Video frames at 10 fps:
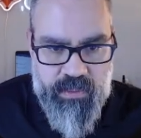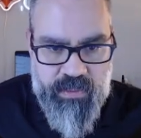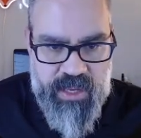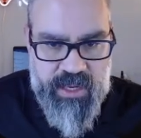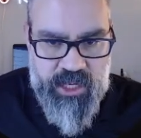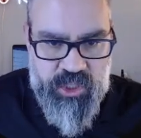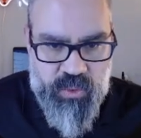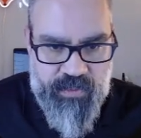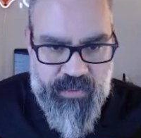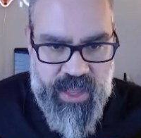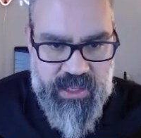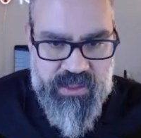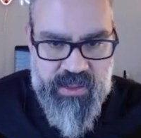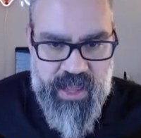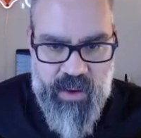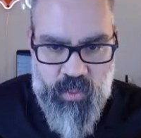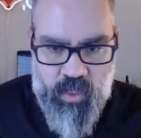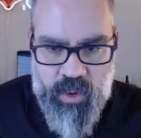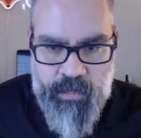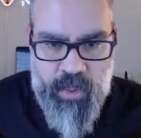the additional things that
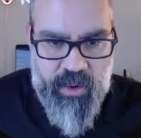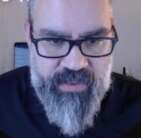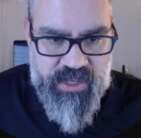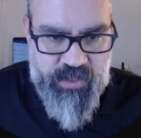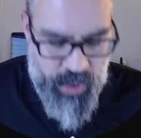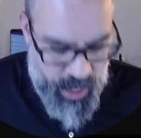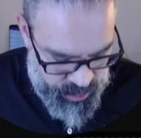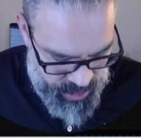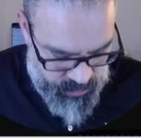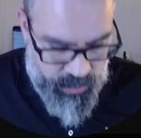were part of this project.